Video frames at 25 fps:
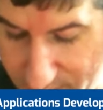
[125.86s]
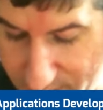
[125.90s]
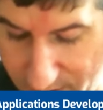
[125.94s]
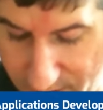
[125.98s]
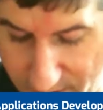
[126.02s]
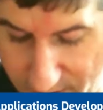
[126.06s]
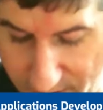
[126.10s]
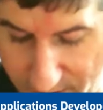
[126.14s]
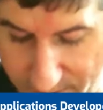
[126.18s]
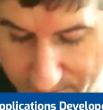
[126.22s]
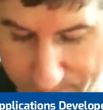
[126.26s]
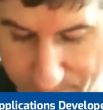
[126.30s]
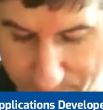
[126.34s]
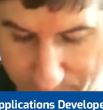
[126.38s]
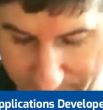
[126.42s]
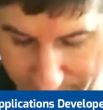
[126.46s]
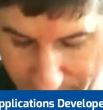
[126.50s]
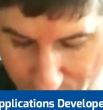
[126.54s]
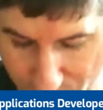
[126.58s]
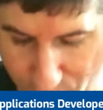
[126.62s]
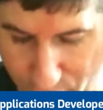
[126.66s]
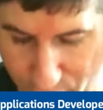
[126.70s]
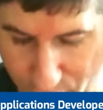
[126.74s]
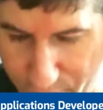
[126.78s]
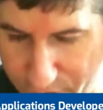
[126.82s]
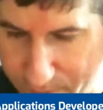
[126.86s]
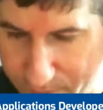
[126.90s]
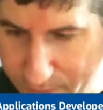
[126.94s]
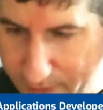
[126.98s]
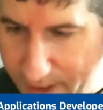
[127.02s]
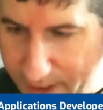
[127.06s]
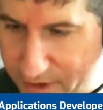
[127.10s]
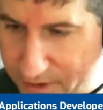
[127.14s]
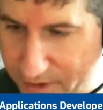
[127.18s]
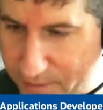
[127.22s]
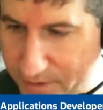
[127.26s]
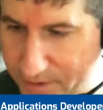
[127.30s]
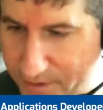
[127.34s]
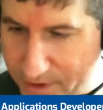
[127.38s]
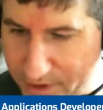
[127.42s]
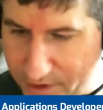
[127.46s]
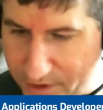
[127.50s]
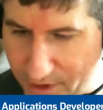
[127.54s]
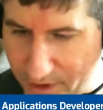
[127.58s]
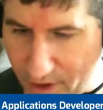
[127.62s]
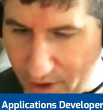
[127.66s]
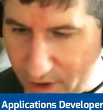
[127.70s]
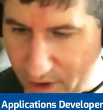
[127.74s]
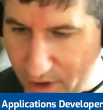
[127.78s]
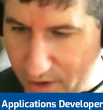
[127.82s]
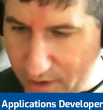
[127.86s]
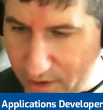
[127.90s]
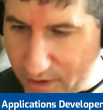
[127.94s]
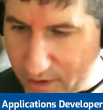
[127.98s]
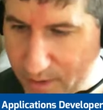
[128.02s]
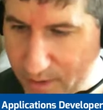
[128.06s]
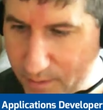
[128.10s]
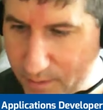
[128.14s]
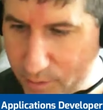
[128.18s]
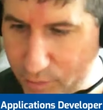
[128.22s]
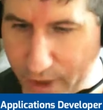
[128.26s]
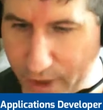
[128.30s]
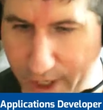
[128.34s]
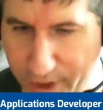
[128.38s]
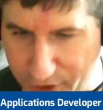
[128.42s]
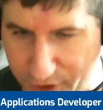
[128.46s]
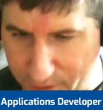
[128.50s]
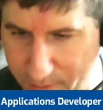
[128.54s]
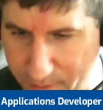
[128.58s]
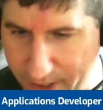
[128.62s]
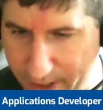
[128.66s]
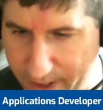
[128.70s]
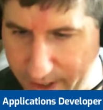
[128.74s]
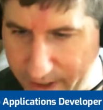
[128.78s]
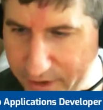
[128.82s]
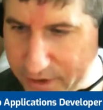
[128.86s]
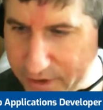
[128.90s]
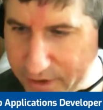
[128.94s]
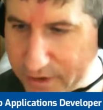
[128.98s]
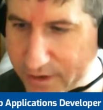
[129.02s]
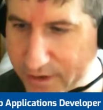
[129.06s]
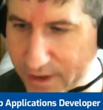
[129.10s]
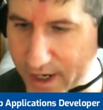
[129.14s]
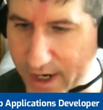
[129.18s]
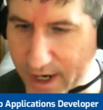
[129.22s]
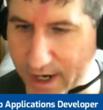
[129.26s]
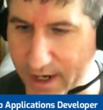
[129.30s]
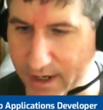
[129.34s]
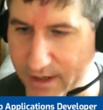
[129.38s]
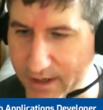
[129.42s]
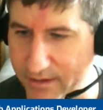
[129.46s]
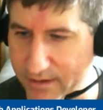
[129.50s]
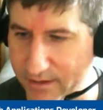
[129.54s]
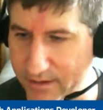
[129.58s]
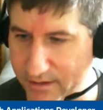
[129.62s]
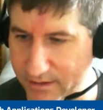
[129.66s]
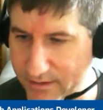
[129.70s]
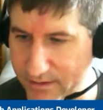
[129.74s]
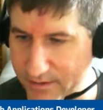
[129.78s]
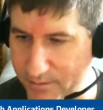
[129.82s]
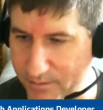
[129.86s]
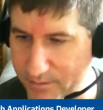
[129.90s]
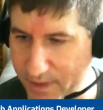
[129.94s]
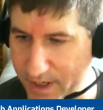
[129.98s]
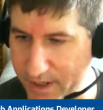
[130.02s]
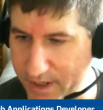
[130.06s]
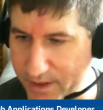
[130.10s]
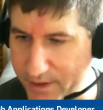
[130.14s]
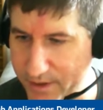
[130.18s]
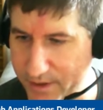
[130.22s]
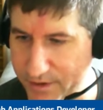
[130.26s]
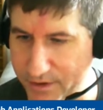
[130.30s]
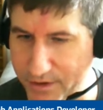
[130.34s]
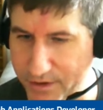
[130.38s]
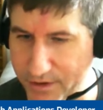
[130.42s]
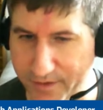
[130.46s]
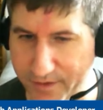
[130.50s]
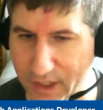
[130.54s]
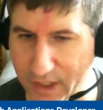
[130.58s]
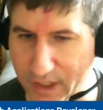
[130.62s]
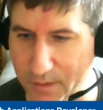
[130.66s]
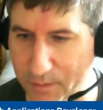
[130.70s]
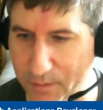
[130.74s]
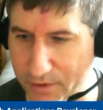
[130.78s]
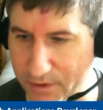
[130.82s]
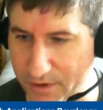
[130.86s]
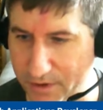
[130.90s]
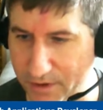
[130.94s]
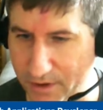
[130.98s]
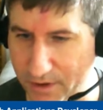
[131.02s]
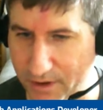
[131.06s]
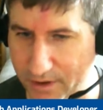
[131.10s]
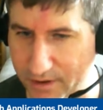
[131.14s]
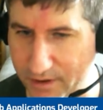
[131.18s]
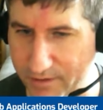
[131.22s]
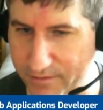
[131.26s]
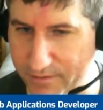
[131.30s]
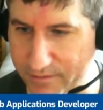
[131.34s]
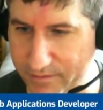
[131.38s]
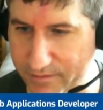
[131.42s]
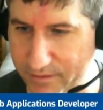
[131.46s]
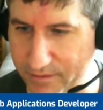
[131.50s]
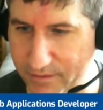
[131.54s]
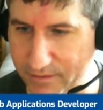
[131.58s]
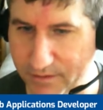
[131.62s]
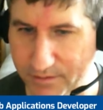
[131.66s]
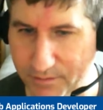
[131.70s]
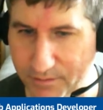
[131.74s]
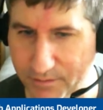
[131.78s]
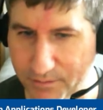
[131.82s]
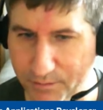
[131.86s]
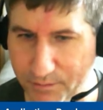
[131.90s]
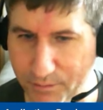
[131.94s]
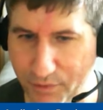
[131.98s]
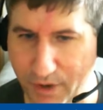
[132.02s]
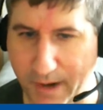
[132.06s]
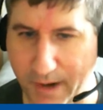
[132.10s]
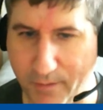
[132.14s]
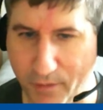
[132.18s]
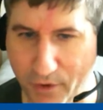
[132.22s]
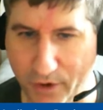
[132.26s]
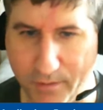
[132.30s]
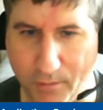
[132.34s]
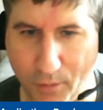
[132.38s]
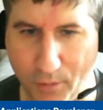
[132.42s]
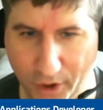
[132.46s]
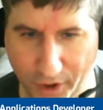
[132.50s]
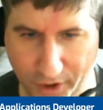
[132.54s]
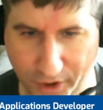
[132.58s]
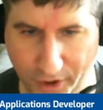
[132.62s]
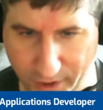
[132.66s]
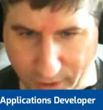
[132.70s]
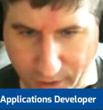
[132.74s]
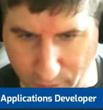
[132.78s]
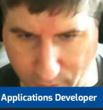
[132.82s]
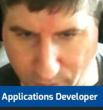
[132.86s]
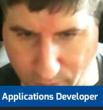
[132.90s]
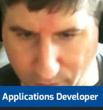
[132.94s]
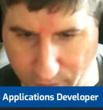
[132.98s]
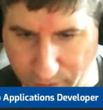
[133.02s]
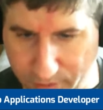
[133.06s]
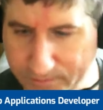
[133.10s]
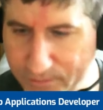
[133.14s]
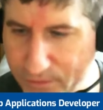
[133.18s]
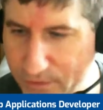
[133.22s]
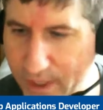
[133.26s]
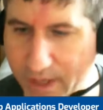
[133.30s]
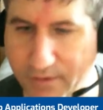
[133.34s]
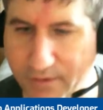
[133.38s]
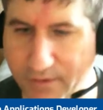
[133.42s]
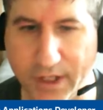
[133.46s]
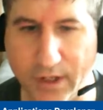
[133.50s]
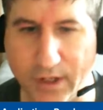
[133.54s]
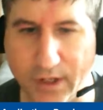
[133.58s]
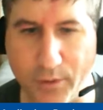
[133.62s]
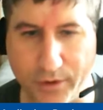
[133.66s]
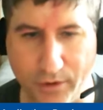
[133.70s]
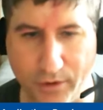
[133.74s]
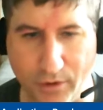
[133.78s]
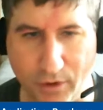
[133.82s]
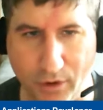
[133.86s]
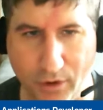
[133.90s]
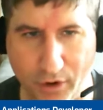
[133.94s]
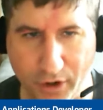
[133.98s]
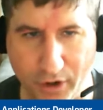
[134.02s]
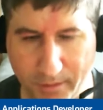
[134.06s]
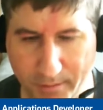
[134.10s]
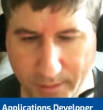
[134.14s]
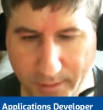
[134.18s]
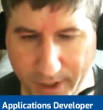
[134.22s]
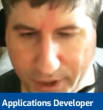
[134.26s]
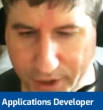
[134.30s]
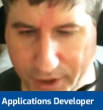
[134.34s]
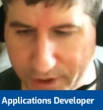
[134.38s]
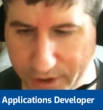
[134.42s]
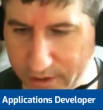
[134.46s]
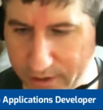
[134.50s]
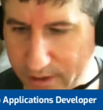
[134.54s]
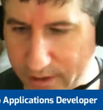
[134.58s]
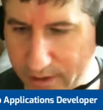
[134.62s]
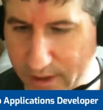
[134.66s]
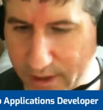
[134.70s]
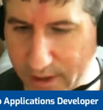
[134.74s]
my current responsibilities are project manager and developer of primary marketing tools. Everything with automation,